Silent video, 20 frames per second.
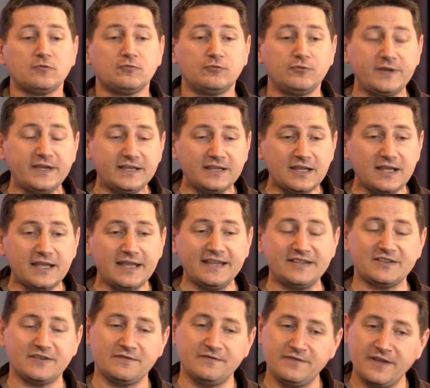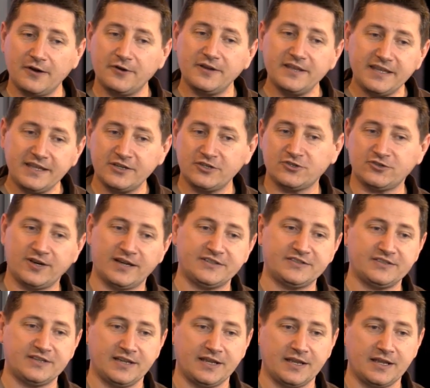Rila is a very
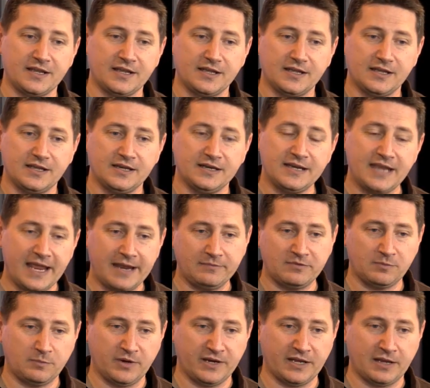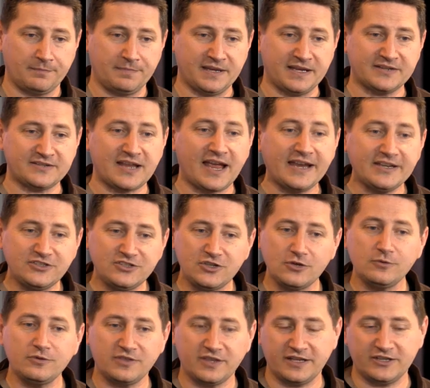interesting name to bring up because I
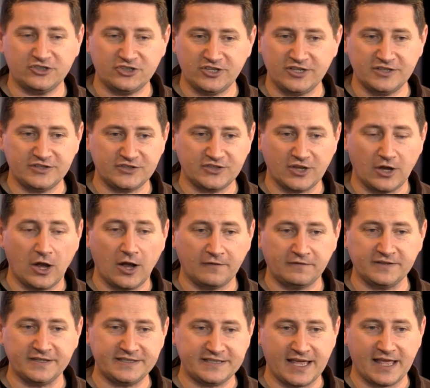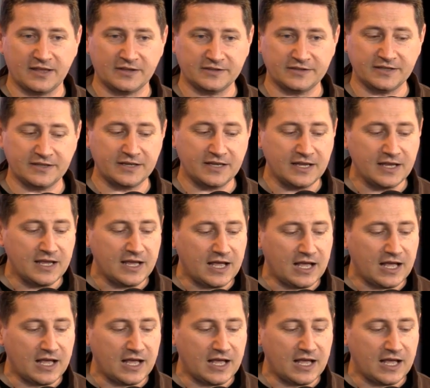do think she's awfully talented.